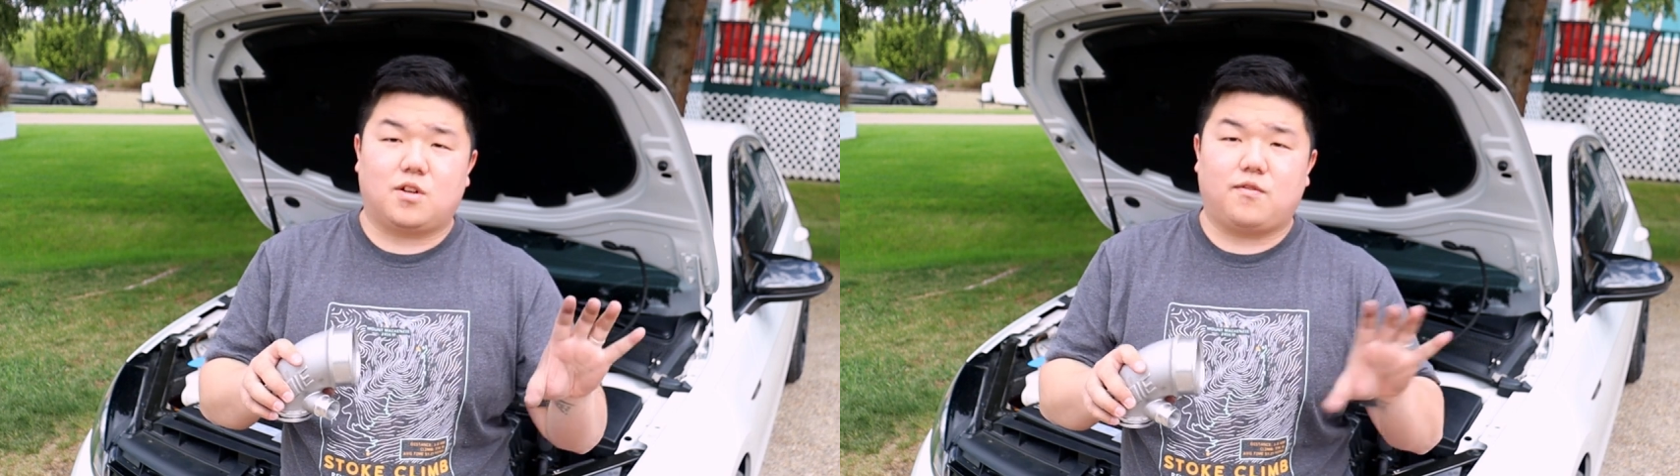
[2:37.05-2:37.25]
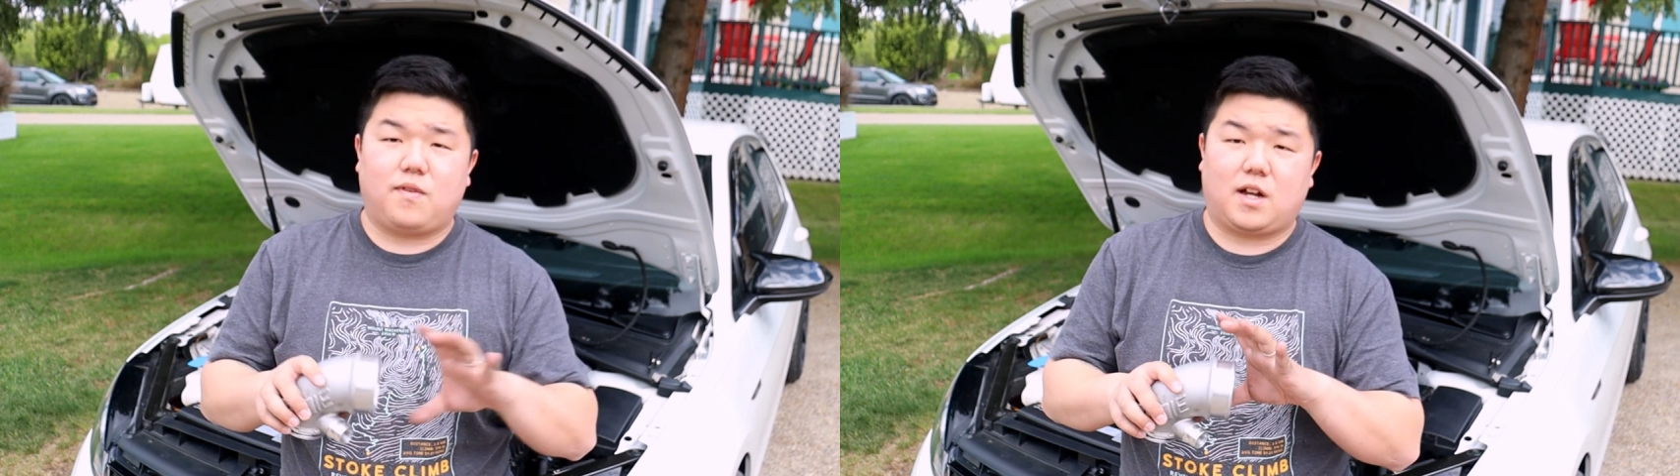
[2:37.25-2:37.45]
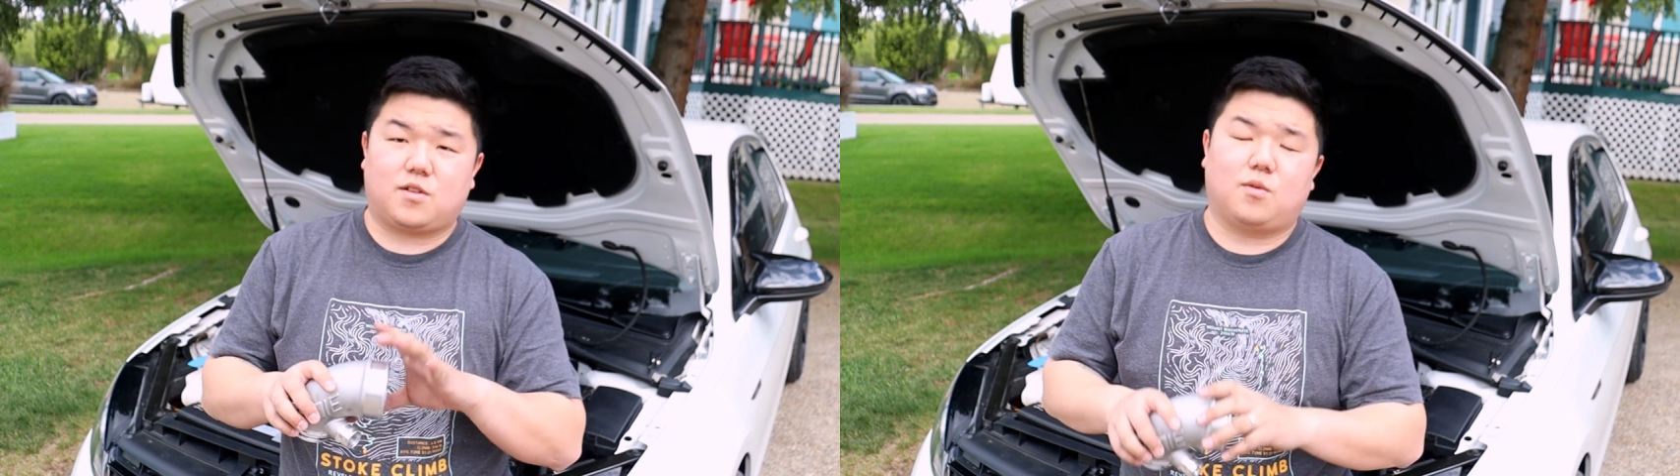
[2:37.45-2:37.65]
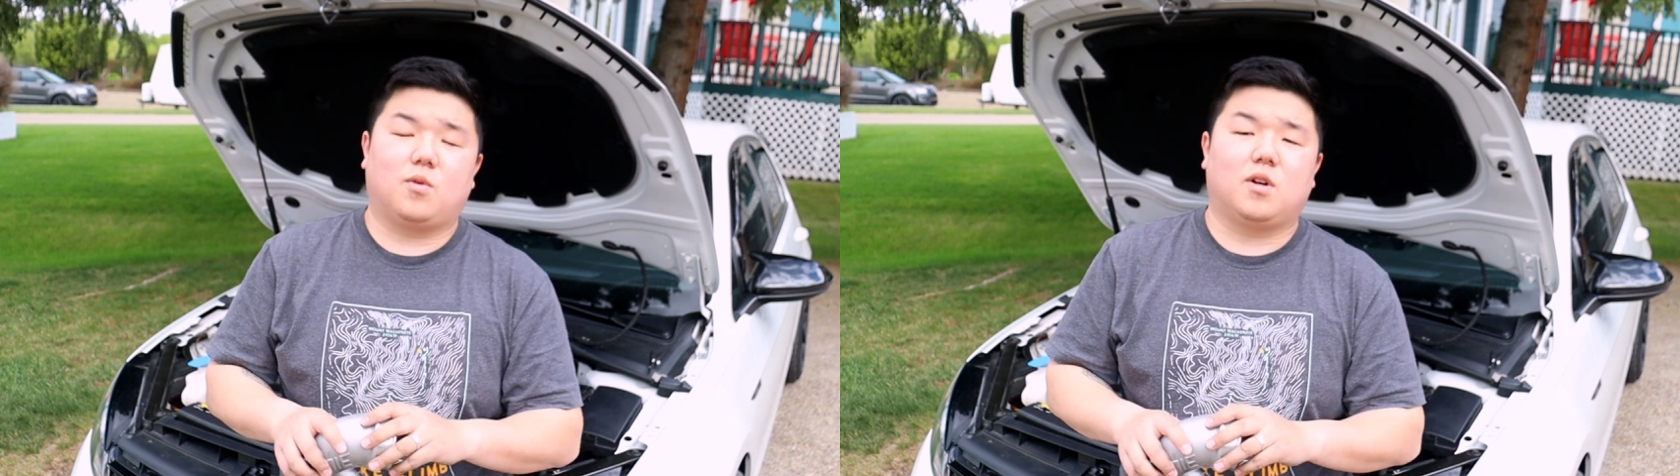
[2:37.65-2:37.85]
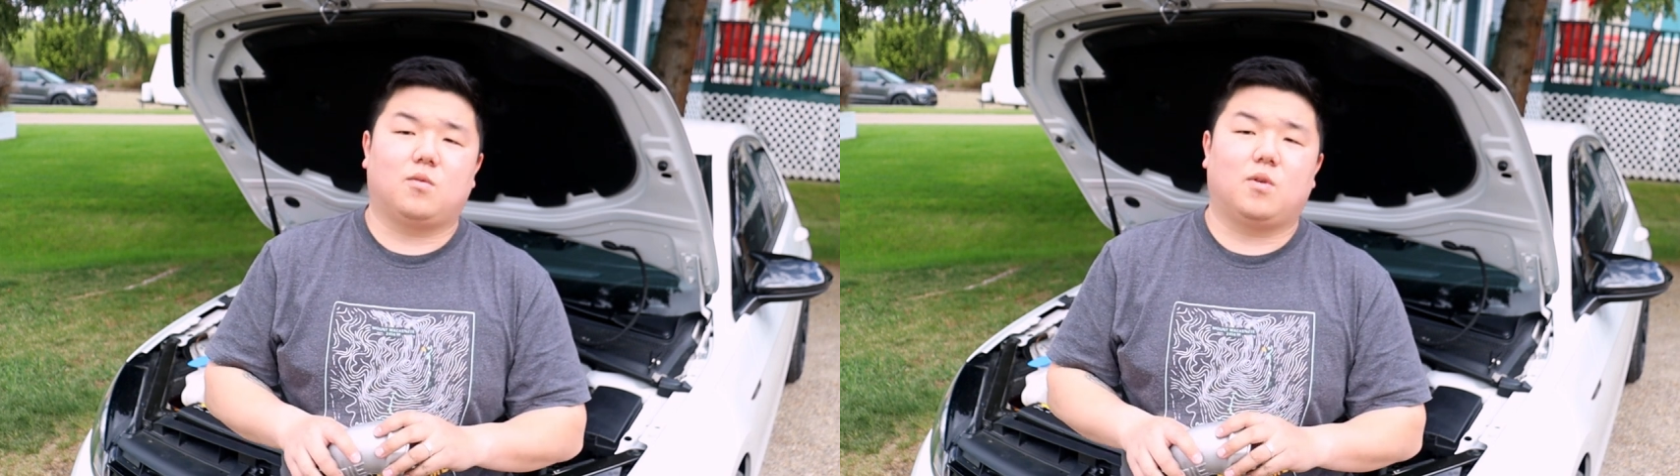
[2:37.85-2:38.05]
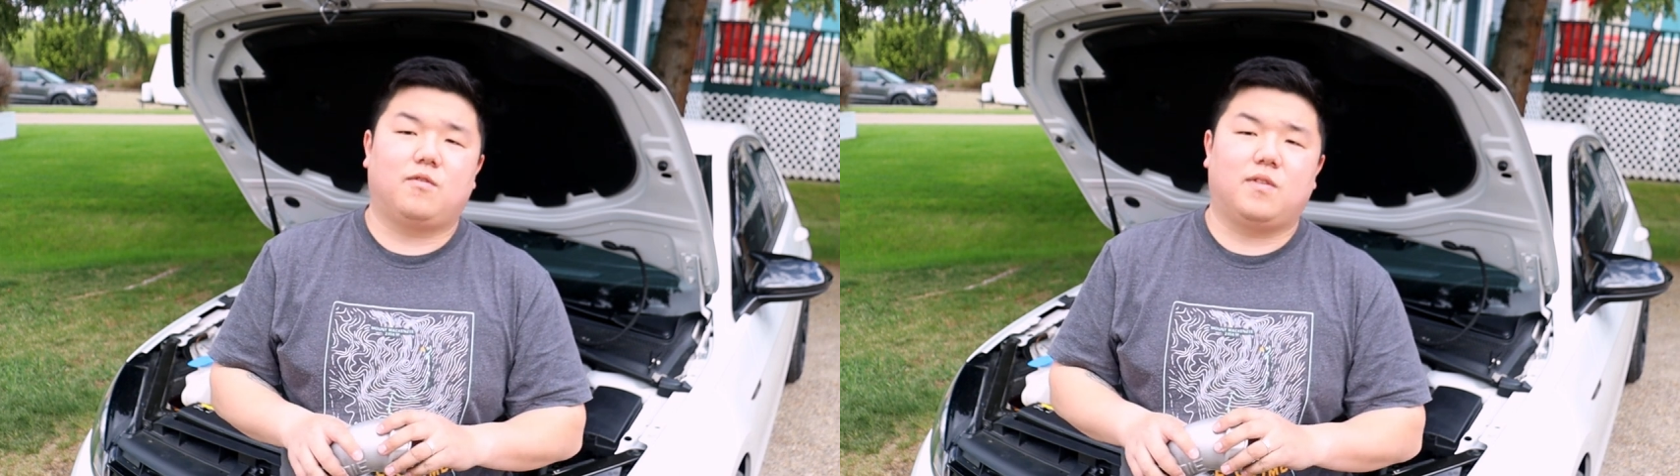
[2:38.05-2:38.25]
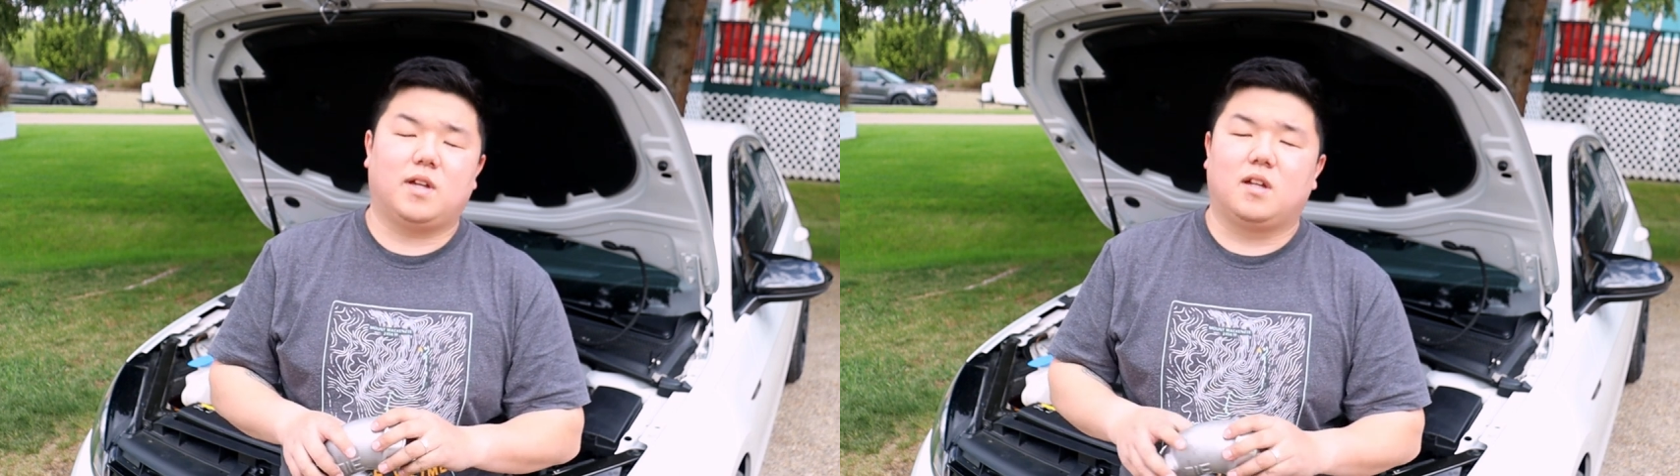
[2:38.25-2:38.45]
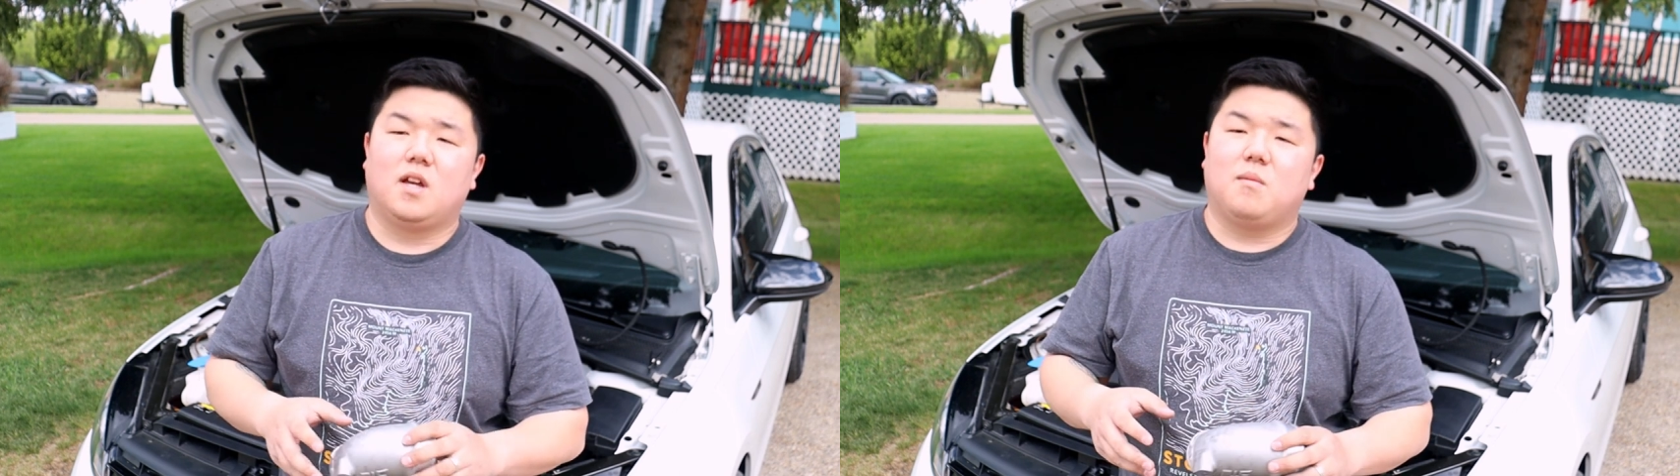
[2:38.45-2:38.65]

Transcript: your factory one will fit.